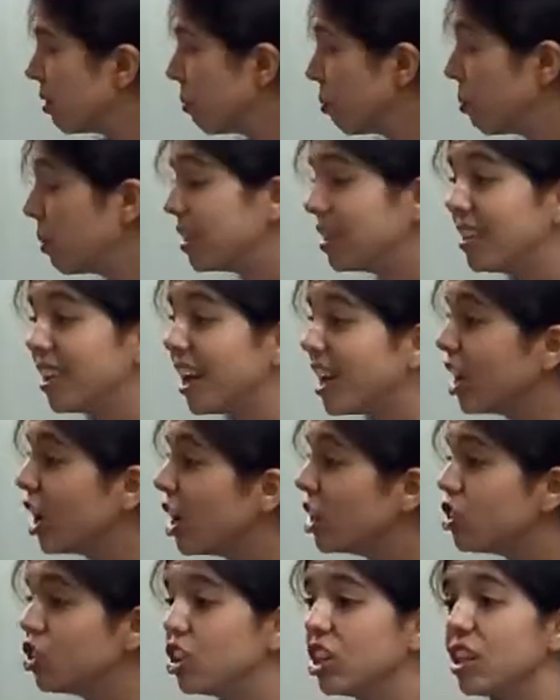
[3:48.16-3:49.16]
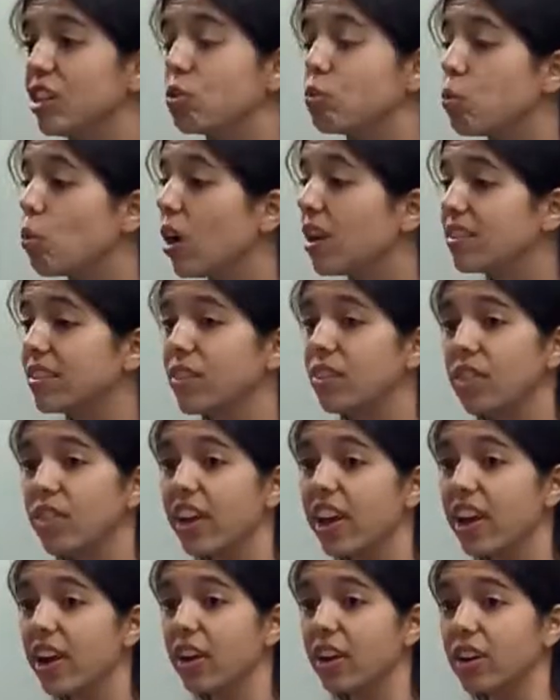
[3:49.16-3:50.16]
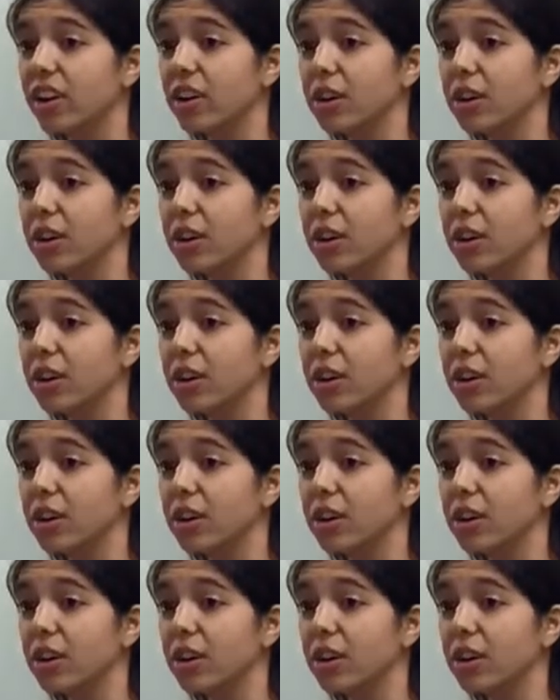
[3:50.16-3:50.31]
But Diogenes wasn't there.